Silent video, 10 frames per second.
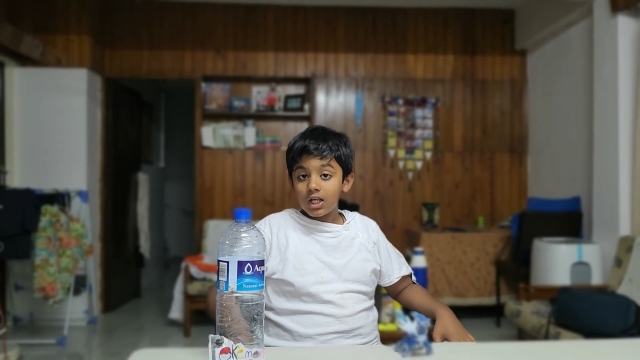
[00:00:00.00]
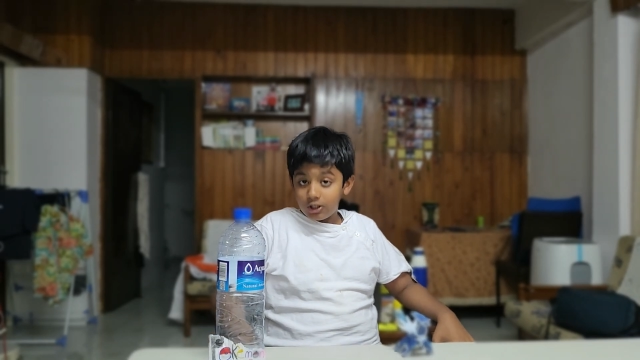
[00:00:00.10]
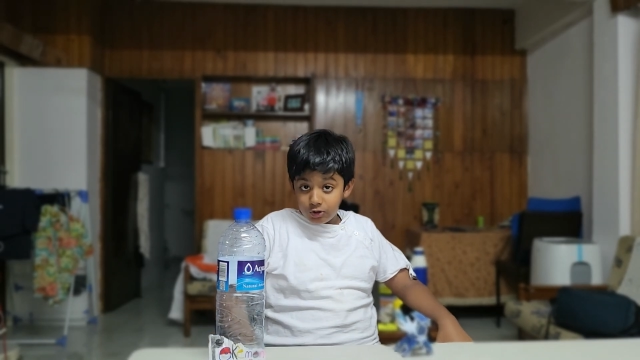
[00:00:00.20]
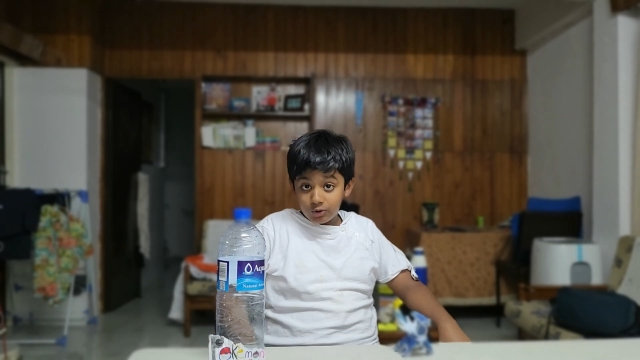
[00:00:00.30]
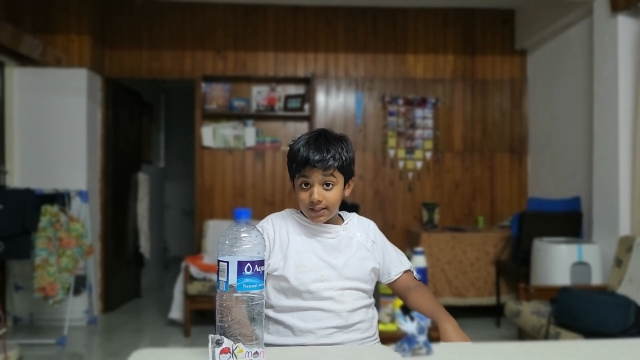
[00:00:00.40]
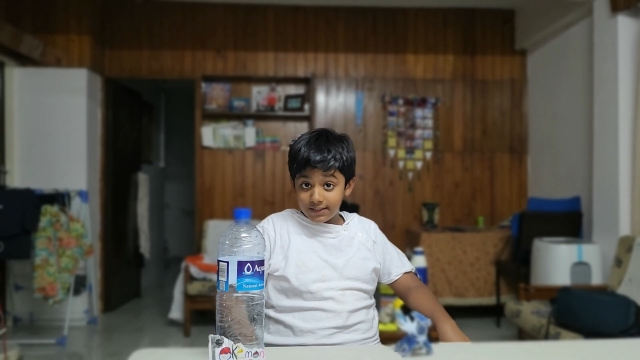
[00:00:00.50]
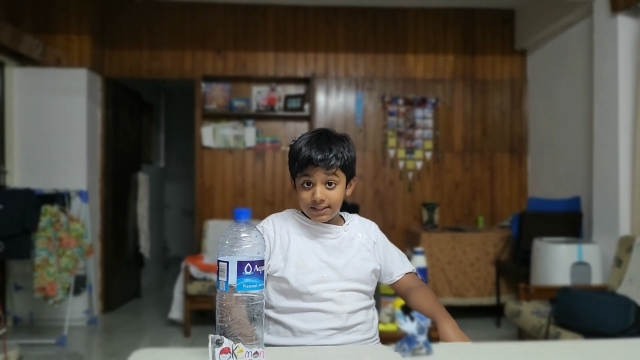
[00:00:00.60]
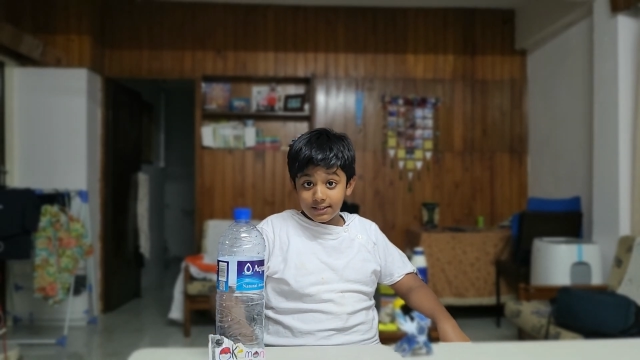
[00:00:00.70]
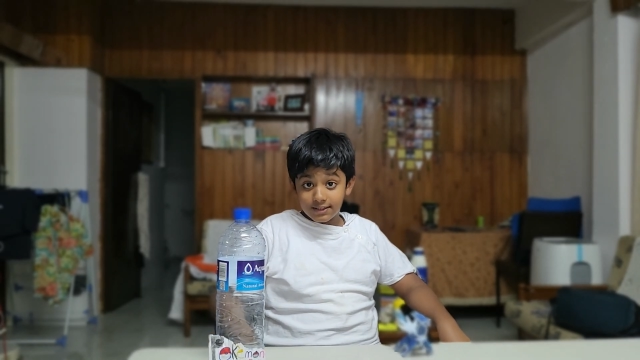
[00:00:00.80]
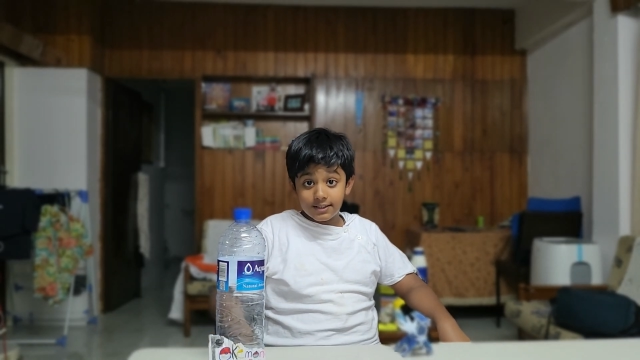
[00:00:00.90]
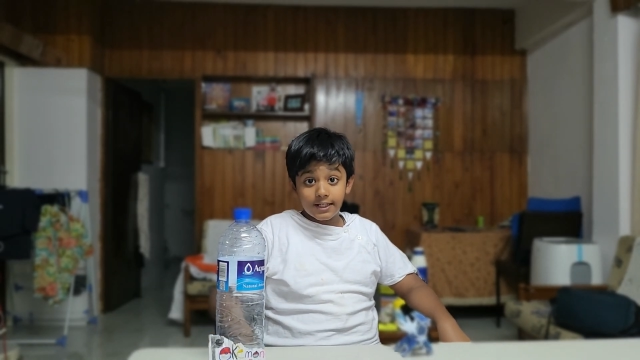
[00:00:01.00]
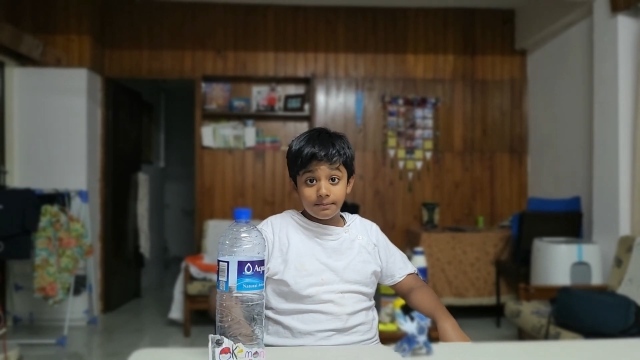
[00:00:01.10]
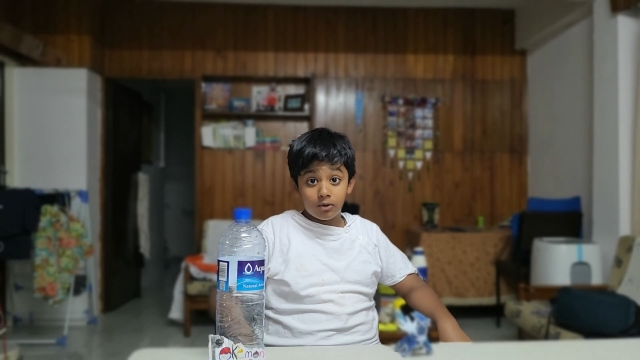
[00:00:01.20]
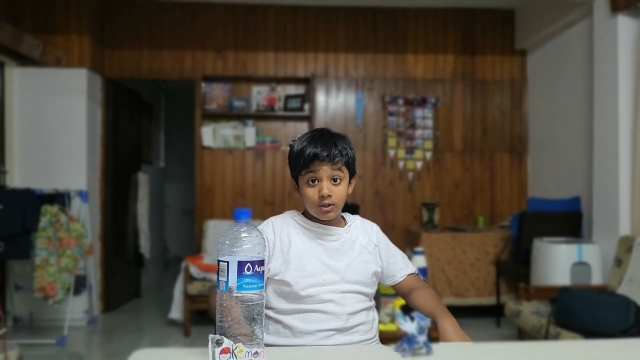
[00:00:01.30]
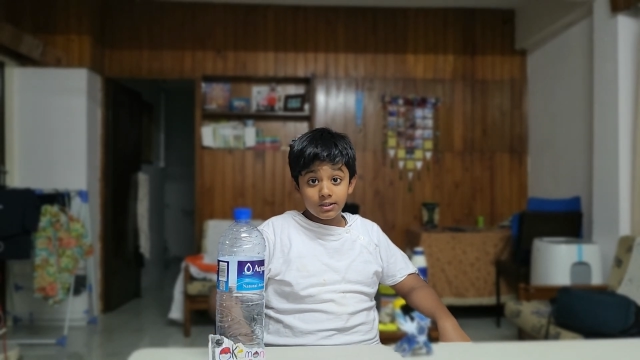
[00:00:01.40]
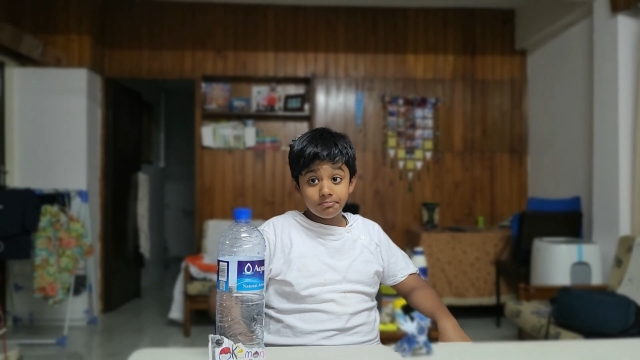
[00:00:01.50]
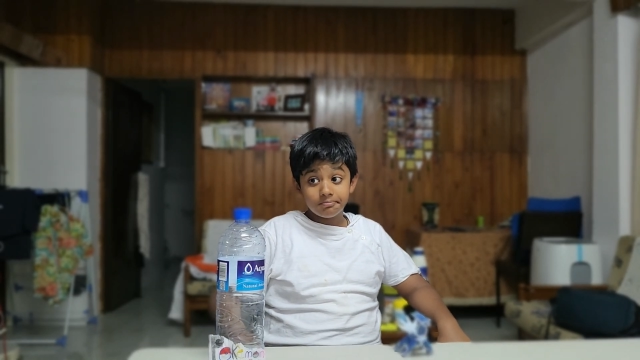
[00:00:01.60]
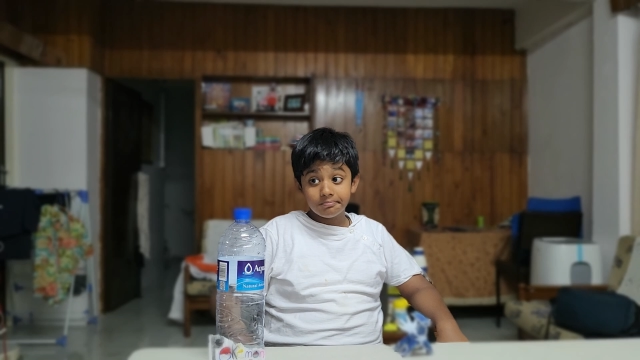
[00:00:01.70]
And do I need to say more?